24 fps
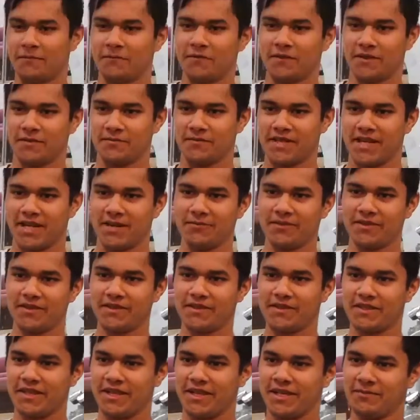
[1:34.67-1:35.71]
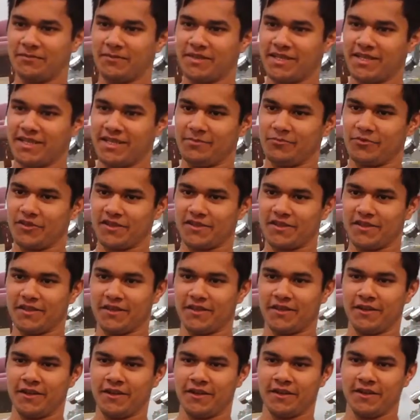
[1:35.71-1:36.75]
I'm Philip Thomas. I'm the
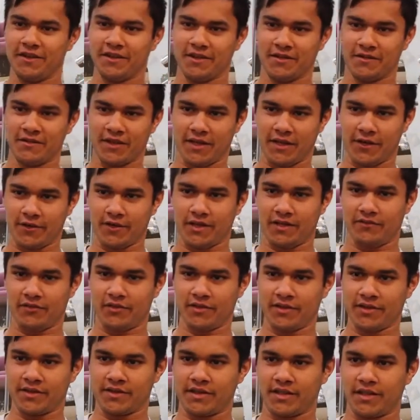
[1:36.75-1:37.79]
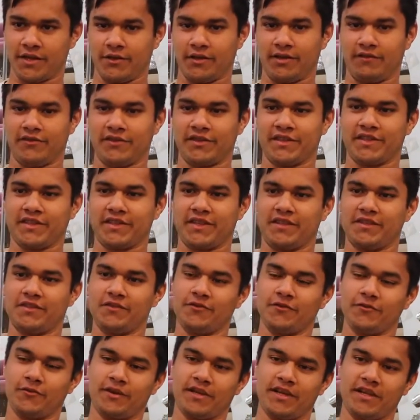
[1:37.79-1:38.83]
president of Air Devils. Air Devils is a
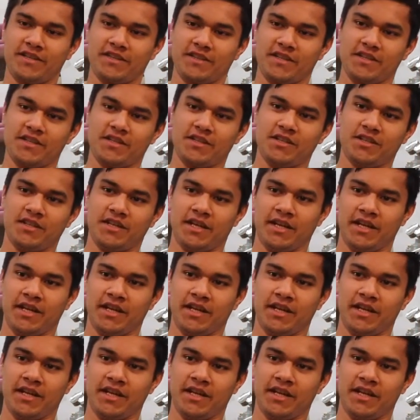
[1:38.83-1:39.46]
student organization